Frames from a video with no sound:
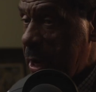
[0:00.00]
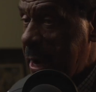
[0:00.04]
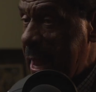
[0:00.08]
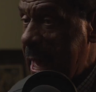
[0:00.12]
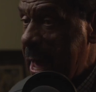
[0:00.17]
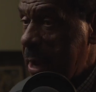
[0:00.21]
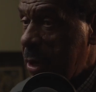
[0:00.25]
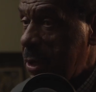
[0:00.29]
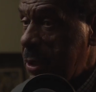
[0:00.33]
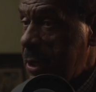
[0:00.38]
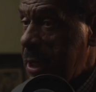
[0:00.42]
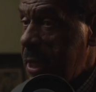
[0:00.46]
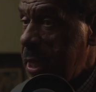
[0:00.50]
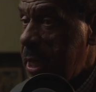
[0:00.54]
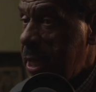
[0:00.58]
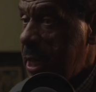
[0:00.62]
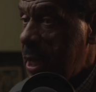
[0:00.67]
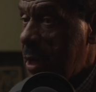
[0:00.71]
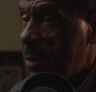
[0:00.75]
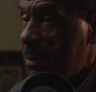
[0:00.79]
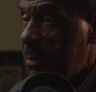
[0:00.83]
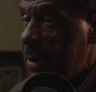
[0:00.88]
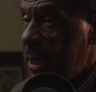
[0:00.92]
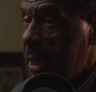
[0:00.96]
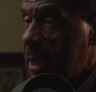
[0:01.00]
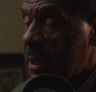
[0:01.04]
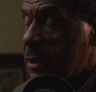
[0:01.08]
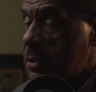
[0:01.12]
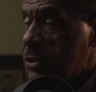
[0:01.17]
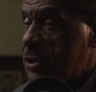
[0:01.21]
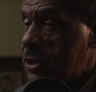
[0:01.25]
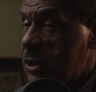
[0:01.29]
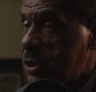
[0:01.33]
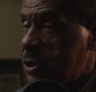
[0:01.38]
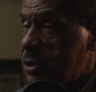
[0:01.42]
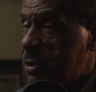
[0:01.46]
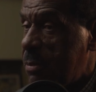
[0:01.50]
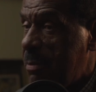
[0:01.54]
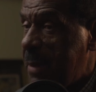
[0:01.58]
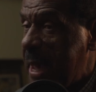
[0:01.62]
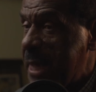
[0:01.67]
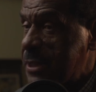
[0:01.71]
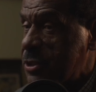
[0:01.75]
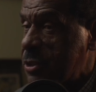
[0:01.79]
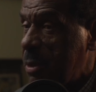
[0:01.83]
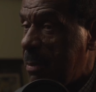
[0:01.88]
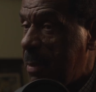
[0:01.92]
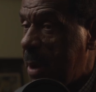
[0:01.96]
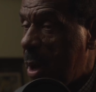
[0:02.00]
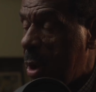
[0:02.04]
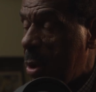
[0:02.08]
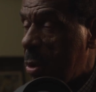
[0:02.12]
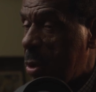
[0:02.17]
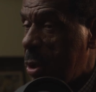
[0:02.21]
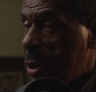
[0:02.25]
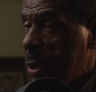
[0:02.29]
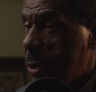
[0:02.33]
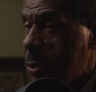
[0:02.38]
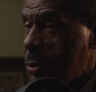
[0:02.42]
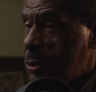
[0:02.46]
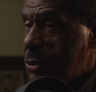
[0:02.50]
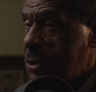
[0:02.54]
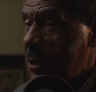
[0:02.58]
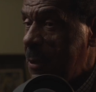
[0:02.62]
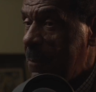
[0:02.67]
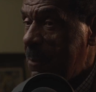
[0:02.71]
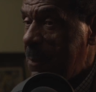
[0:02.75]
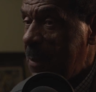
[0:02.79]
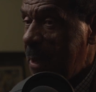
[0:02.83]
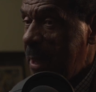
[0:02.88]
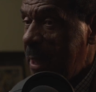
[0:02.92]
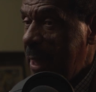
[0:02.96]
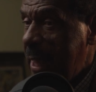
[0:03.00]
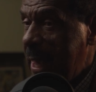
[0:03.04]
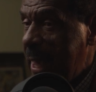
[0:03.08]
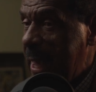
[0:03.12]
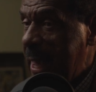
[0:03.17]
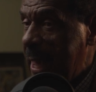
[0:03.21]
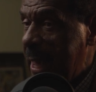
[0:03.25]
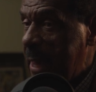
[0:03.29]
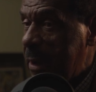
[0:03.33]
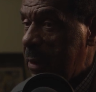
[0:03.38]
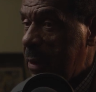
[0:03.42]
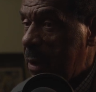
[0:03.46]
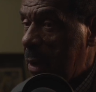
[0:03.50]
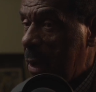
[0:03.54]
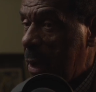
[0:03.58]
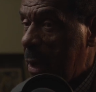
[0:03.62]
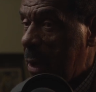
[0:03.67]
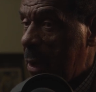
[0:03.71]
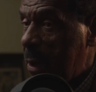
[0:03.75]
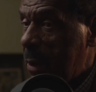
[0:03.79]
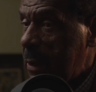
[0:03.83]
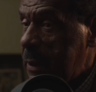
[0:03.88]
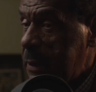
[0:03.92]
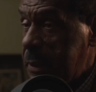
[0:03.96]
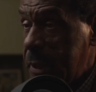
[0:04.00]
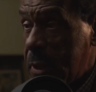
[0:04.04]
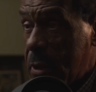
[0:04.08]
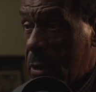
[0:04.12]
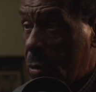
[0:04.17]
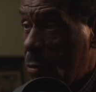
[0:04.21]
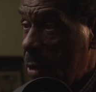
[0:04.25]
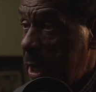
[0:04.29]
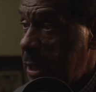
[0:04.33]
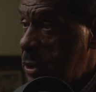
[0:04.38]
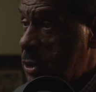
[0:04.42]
out under him being an assistant basketball coach, and he did a great